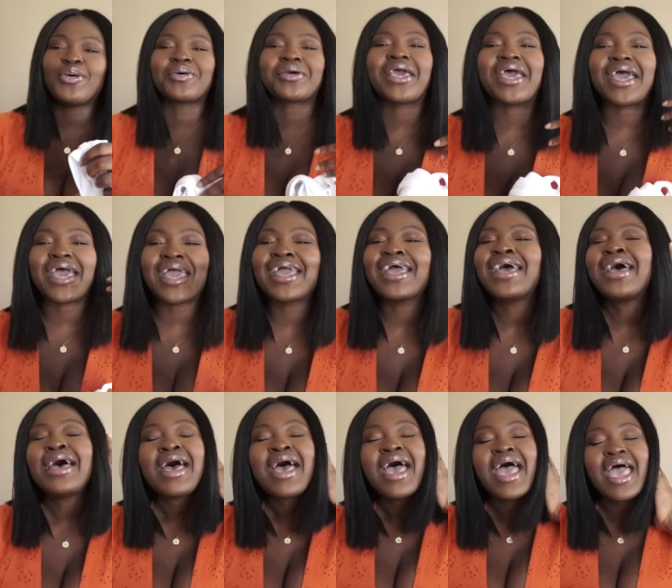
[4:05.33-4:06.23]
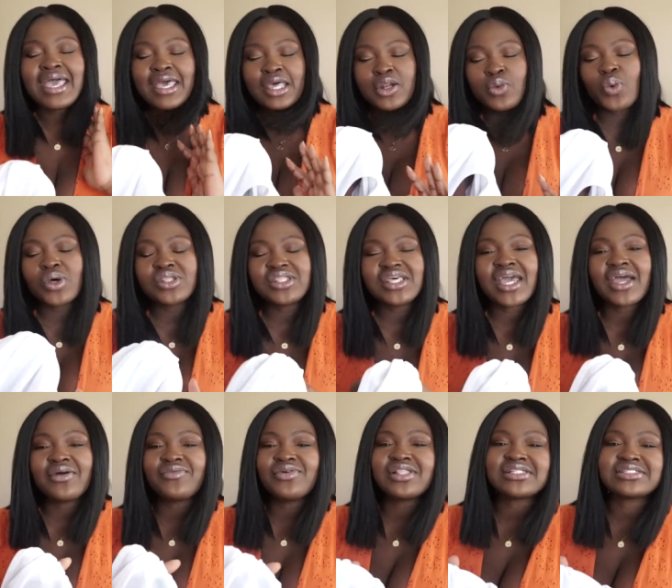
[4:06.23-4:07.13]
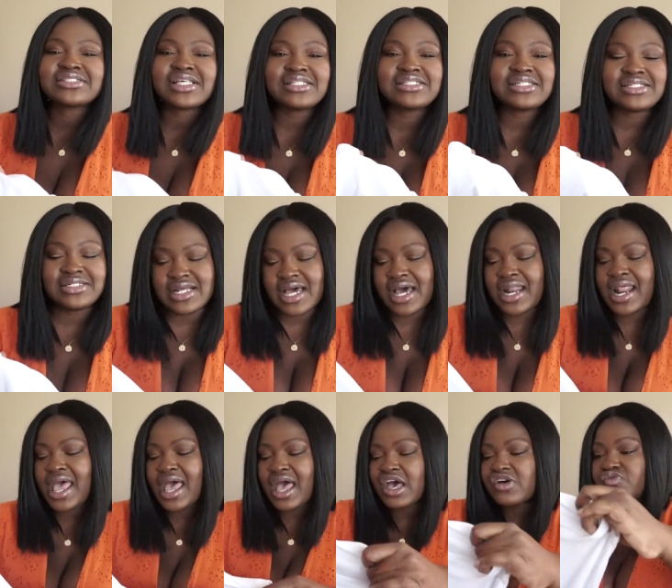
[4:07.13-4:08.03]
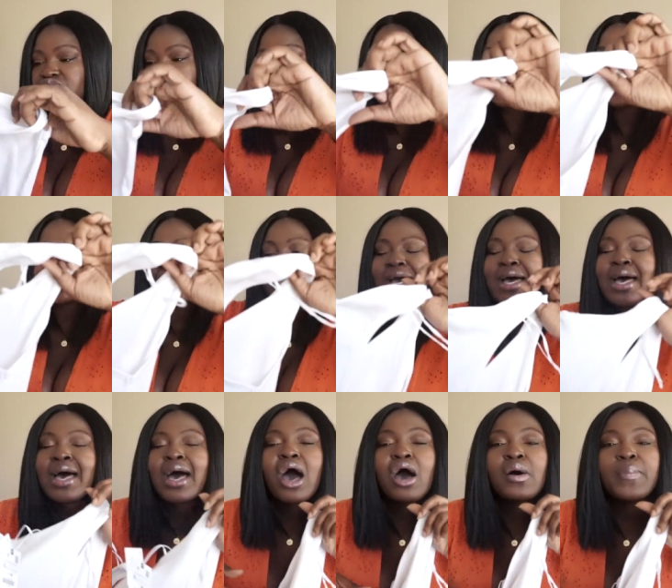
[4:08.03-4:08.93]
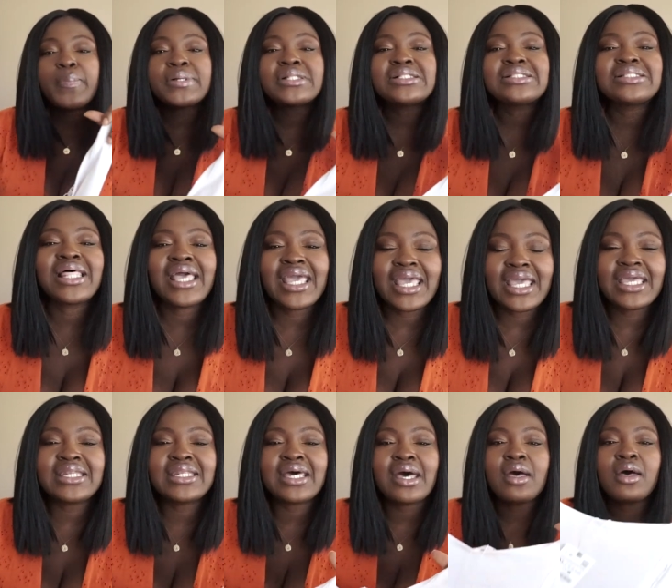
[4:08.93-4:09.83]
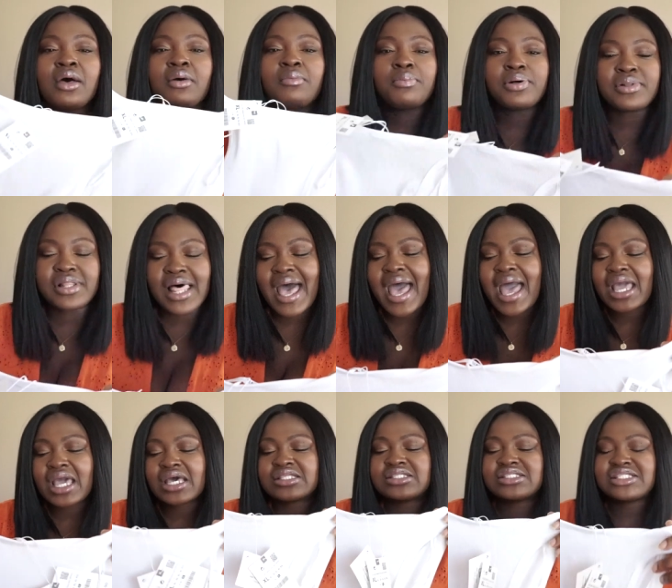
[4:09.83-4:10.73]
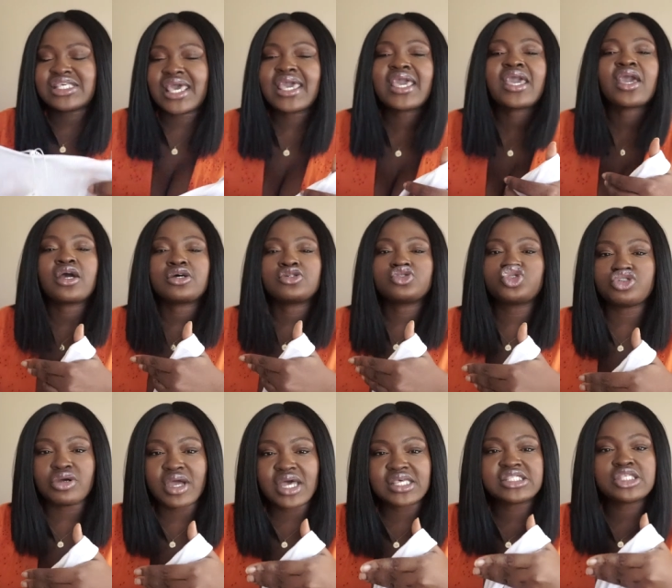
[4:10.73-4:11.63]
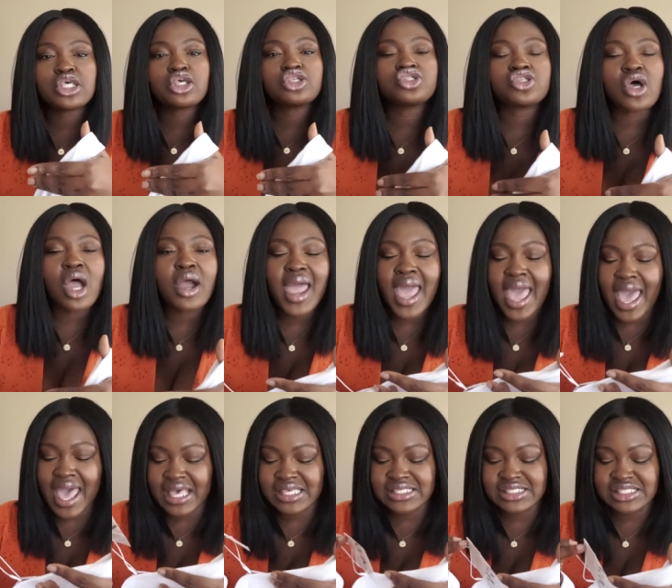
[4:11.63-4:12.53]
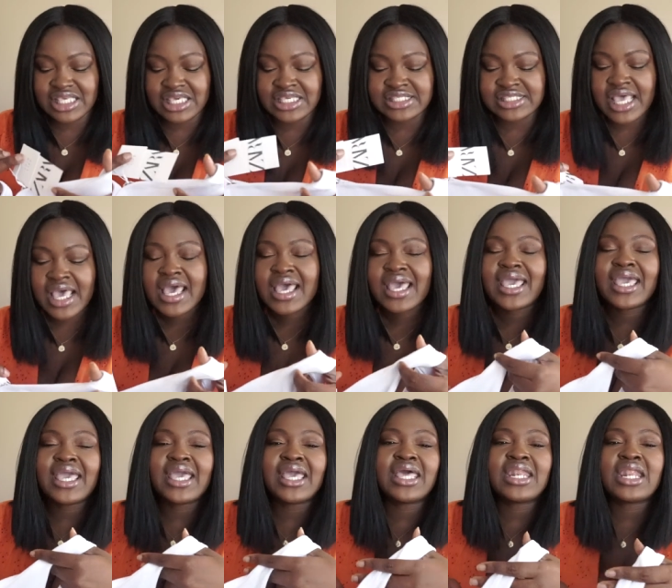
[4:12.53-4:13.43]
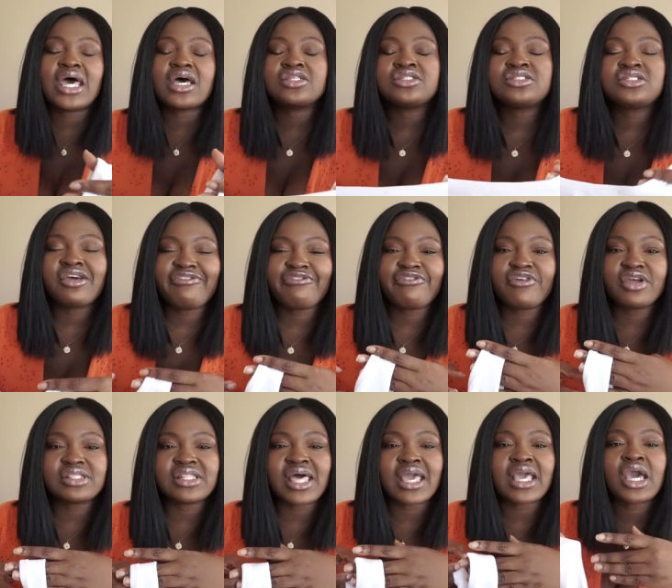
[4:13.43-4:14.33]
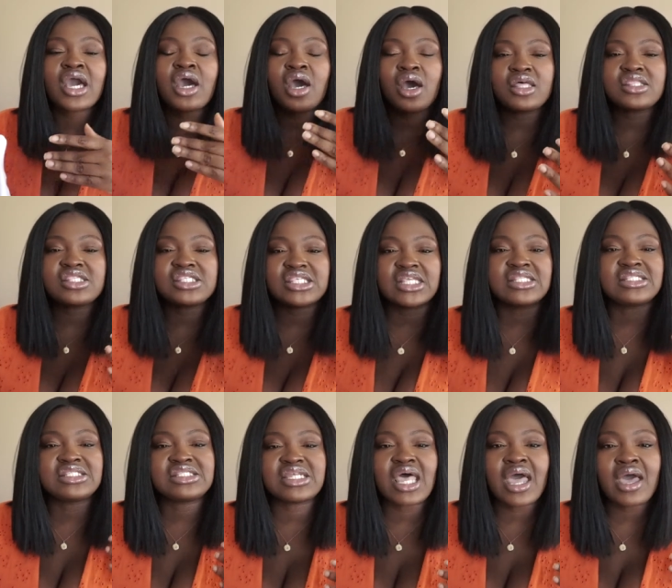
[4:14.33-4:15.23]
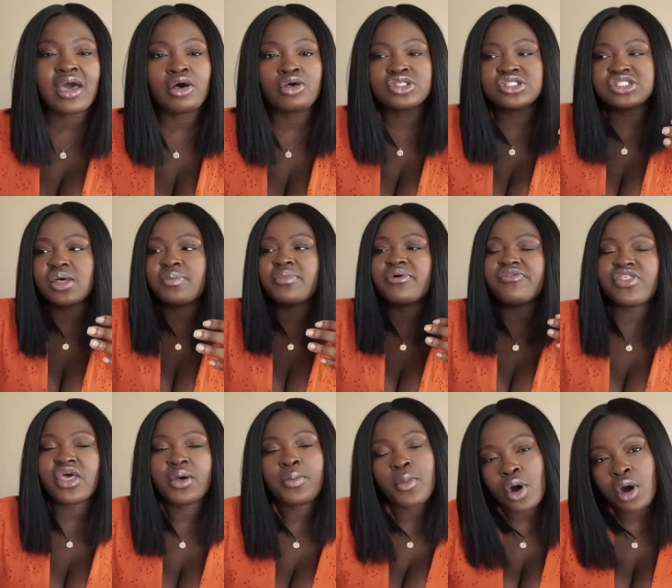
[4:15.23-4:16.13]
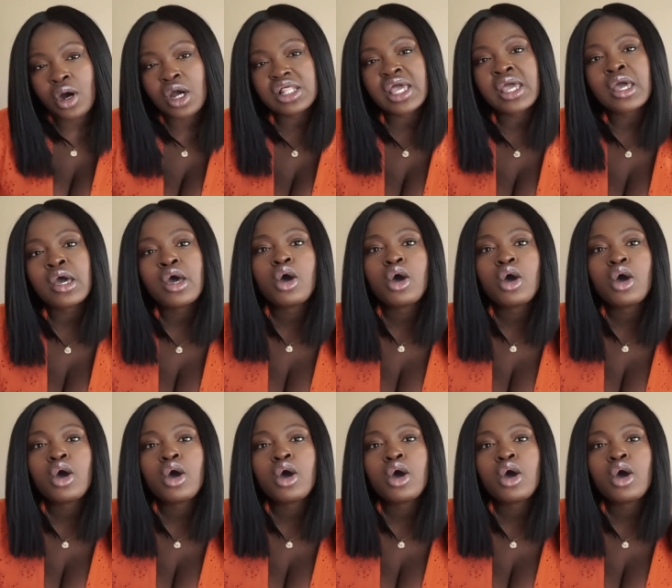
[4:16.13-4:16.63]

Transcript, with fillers: okay? And one thing I realized I did not have was just like a plain black tank dress. Zara has these in different like cuts and styles. Some of them are like